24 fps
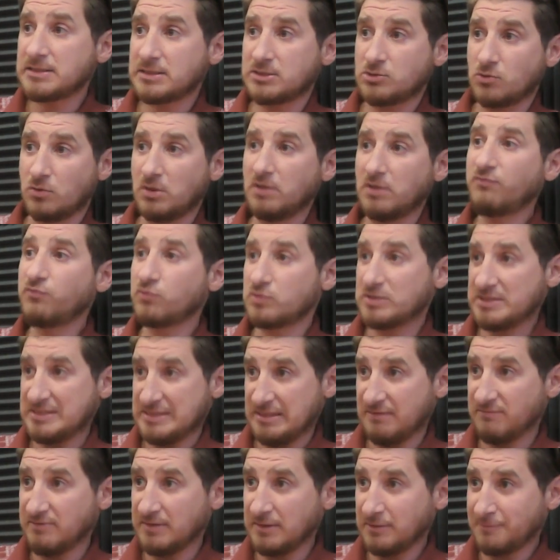it's only for
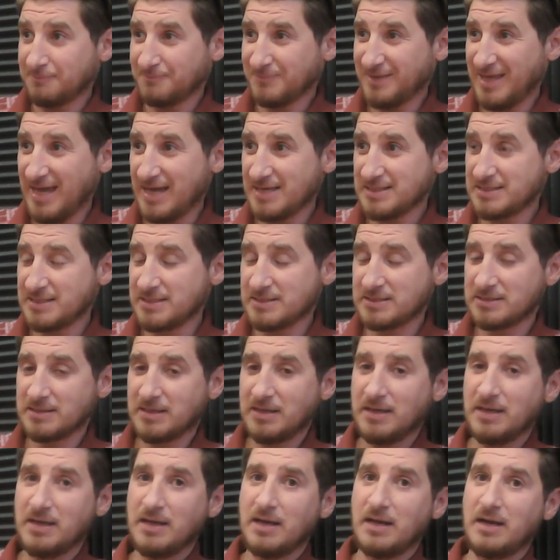civil cases.
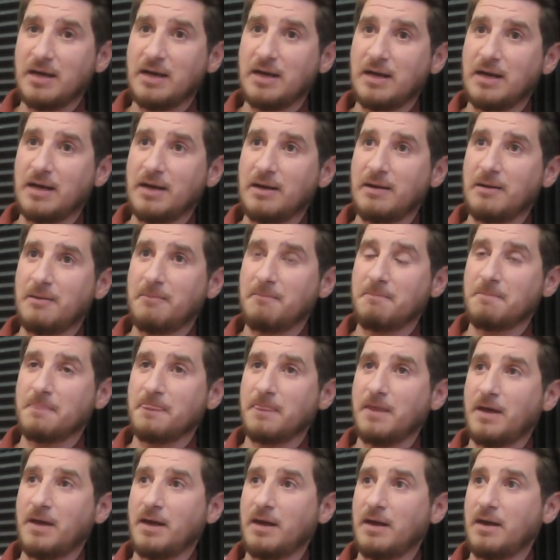
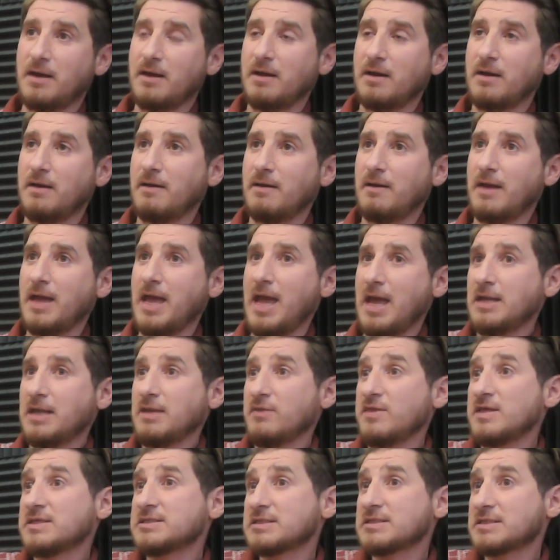
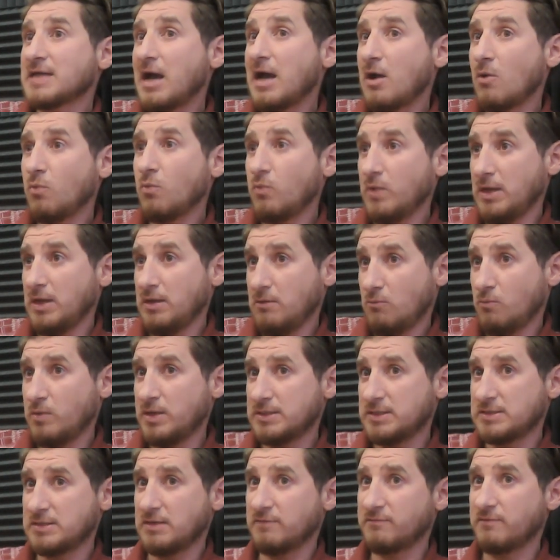And this is how we
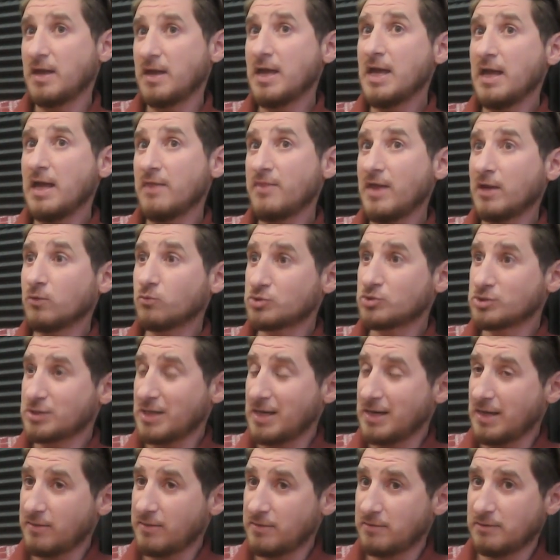receive. And that was
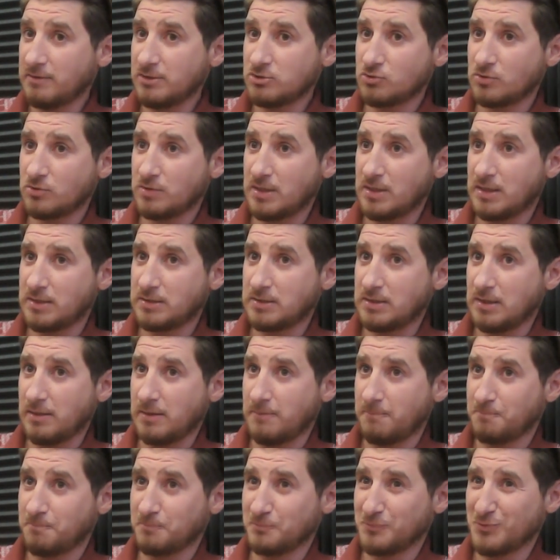another reason that
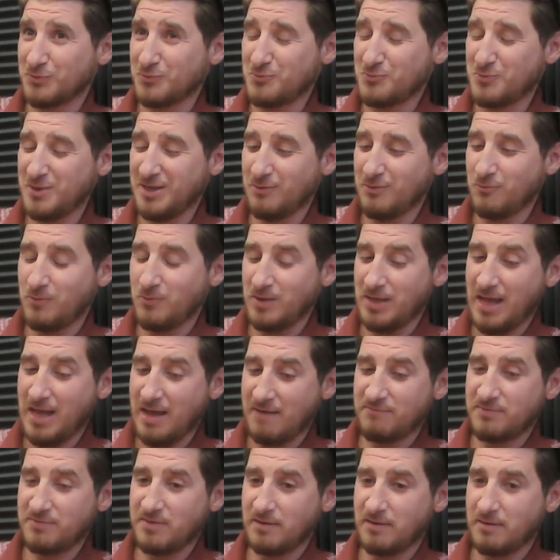we
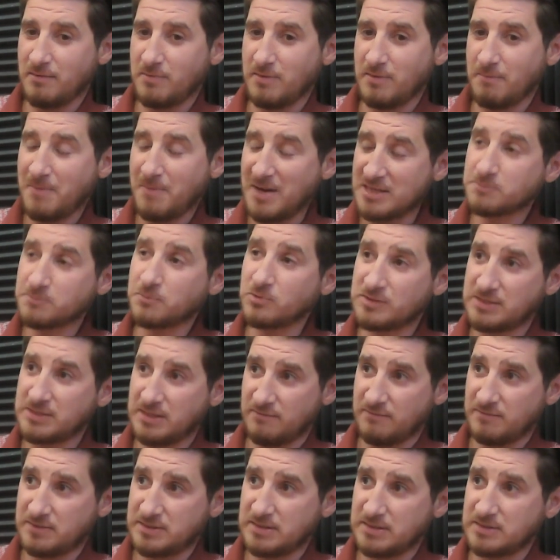have the passport
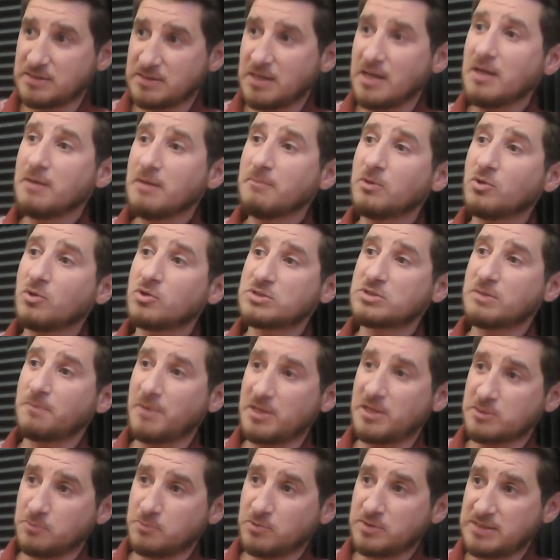services, because the
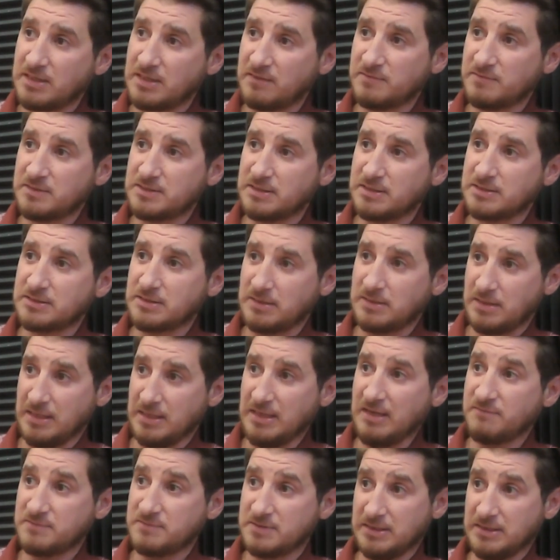passport services
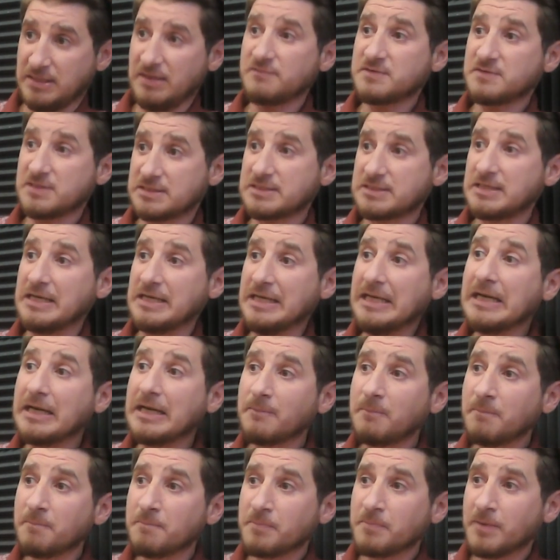gives us an
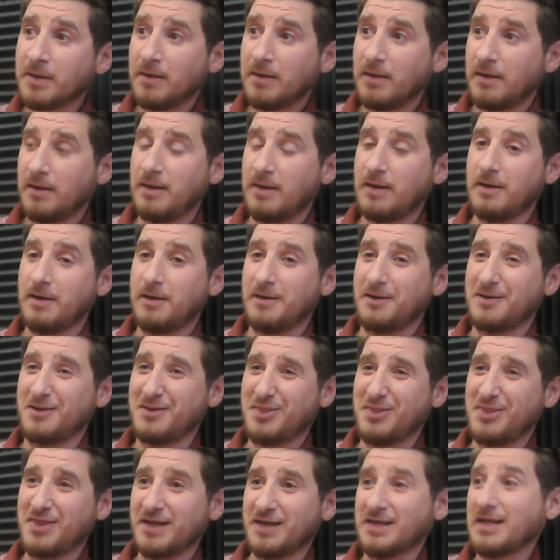income
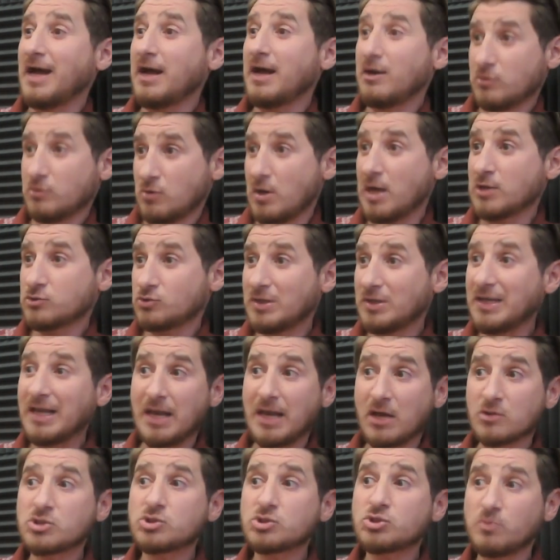that actually
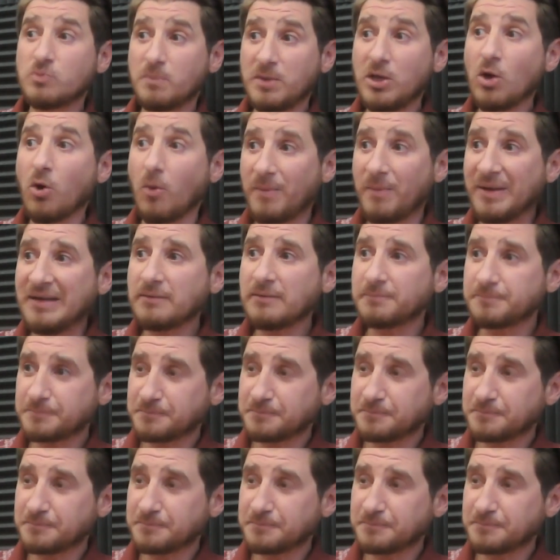allows us to be open